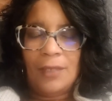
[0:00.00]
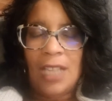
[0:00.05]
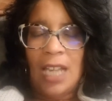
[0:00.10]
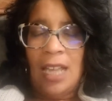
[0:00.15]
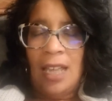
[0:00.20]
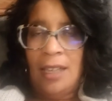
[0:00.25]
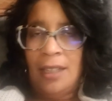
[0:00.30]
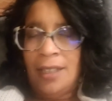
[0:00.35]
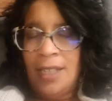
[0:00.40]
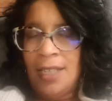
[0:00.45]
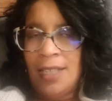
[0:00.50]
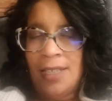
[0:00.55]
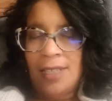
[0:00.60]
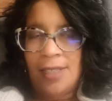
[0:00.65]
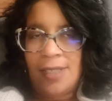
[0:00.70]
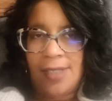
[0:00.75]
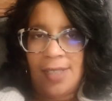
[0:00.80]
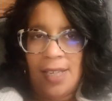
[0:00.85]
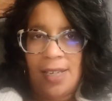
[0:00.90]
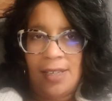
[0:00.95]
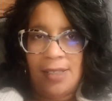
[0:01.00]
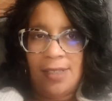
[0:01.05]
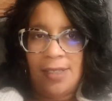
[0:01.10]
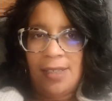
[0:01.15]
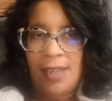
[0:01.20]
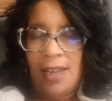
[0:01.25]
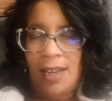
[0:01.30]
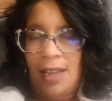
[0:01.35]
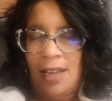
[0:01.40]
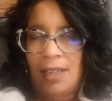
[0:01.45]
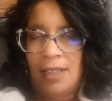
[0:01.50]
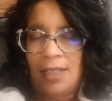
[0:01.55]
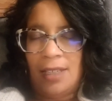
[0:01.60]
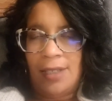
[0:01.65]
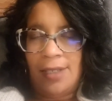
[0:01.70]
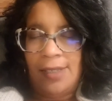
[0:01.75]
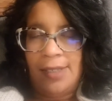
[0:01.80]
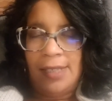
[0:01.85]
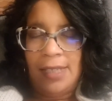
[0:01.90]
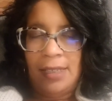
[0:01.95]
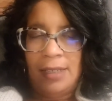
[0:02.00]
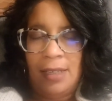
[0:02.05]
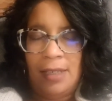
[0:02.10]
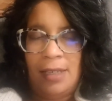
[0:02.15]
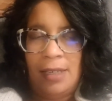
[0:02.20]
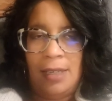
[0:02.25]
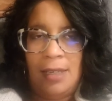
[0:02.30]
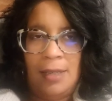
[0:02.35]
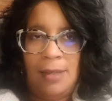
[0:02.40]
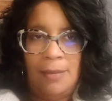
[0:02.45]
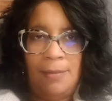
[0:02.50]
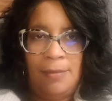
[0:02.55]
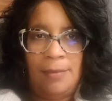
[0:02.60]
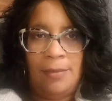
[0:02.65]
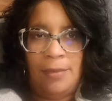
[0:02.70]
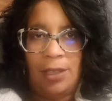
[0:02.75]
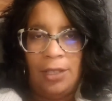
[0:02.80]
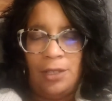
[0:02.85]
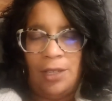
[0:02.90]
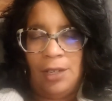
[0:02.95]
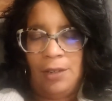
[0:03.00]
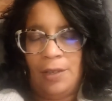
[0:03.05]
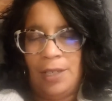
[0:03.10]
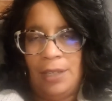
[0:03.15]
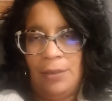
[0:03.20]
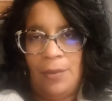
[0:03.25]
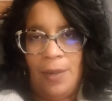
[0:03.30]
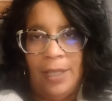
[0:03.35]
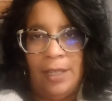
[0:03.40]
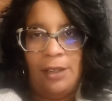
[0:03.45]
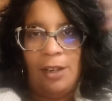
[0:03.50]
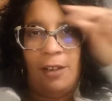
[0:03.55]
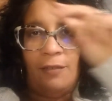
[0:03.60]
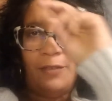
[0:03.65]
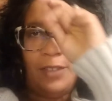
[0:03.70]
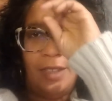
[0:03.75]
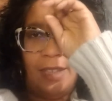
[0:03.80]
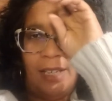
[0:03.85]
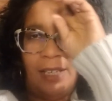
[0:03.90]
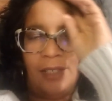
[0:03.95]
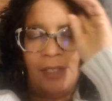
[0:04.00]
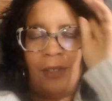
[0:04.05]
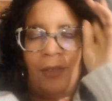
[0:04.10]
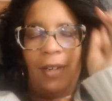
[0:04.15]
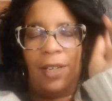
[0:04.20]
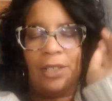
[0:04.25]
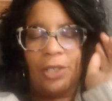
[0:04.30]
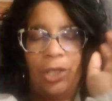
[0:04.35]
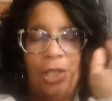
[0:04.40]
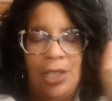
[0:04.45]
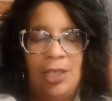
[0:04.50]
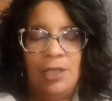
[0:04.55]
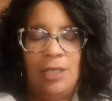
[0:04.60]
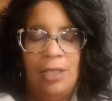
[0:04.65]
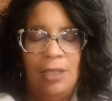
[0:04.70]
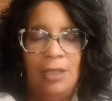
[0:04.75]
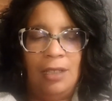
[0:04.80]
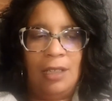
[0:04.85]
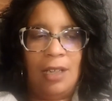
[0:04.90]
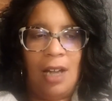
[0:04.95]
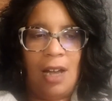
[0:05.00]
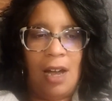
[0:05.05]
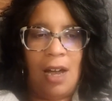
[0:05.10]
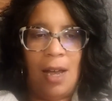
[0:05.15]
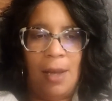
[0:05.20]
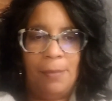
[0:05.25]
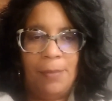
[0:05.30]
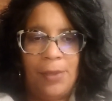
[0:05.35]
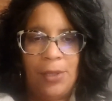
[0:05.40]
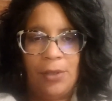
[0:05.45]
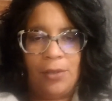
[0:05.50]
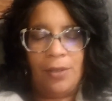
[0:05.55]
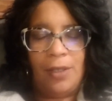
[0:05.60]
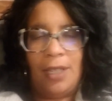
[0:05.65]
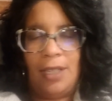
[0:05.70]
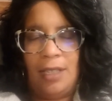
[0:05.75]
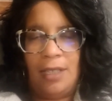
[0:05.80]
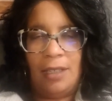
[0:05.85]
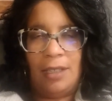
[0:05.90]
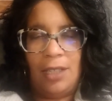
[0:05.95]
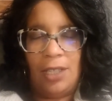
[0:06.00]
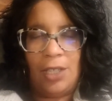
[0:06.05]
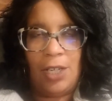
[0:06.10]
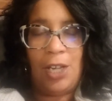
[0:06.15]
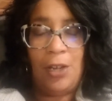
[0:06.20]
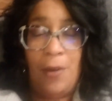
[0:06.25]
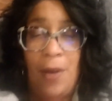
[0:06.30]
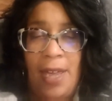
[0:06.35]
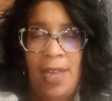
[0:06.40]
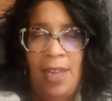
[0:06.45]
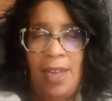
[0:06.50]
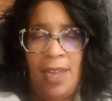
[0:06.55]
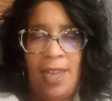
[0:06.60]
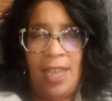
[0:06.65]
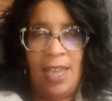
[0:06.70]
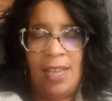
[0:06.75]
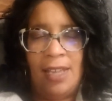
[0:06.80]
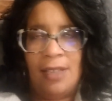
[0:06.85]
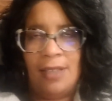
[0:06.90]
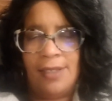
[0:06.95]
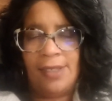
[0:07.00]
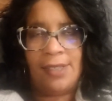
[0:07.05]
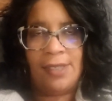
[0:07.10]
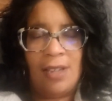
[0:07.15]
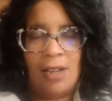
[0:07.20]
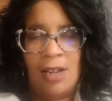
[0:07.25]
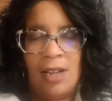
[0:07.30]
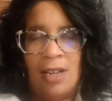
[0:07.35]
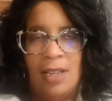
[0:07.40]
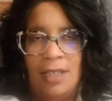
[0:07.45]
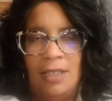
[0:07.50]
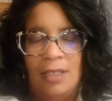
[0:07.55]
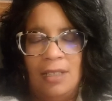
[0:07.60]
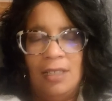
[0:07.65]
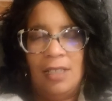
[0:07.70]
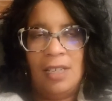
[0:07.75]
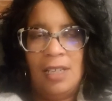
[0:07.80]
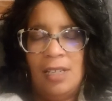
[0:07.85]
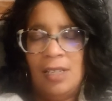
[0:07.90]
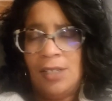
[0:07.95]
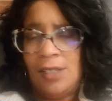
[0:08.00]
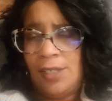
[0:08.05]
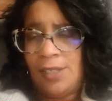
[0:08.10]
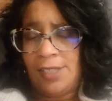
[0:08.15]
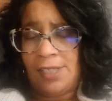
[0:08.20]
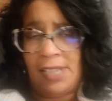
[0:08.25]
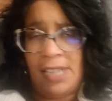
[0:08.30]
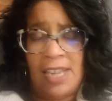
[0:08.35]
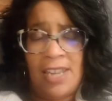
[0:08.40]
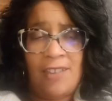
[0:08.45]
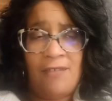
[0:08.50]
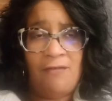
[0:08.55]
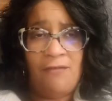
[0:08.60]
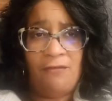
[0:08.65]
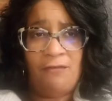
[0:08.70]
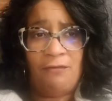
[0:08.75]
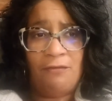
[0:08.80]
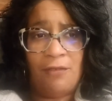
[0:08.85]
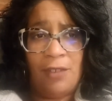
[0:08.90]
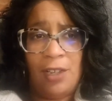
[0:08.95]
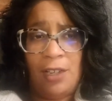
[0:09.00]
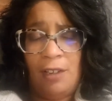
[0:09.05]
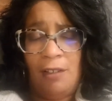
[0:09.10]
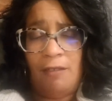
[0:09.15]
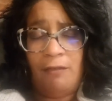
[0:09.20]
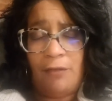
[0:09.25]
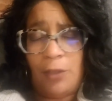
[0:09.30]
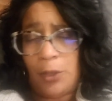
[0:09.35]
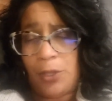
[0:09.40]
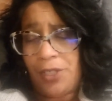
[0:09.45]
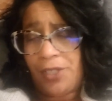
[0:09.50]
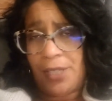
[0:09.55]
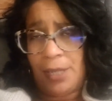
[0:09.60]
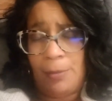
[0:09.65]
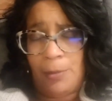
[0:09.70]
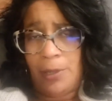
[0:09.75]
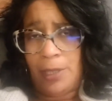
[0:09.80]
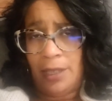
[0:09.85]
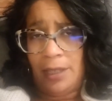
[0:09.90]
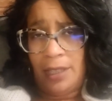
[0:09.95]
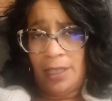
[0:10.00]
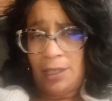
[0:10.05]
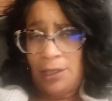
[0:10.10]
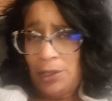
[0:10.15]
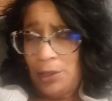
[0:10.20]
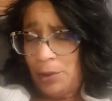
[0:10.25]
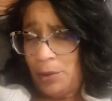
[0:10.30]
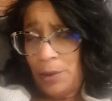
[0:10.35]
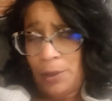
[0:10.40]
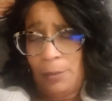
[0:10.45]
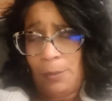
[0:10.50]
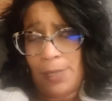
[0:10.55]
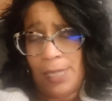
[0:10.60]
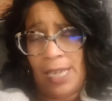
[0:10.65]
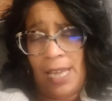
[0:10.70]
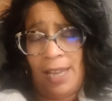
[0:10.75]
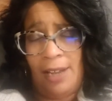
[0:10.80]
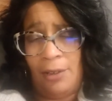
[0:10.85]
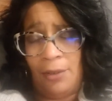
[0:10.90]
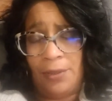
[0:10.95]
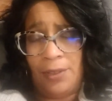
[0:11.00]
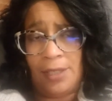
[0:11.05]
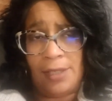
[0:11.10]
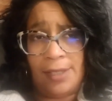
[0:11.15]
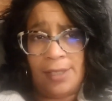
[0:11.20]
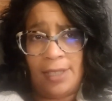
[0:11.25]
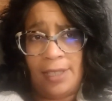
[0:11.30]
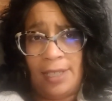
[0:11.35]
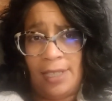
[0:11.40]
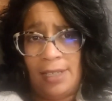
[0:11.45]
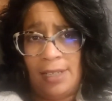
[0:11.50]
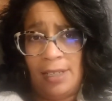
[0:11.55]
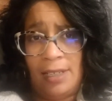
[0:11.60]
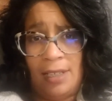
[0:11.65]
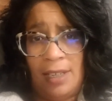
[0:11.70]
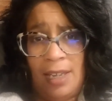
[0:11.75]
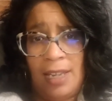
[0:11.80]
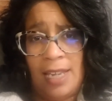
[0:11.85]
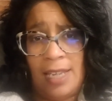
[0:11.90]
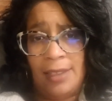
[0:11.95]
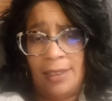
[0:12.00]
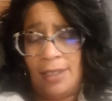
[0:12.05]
And he says, yeah, he's seen him, he ran off in that direction. And the cops are like, hey, it's not safe for someone like you to be out this late at night.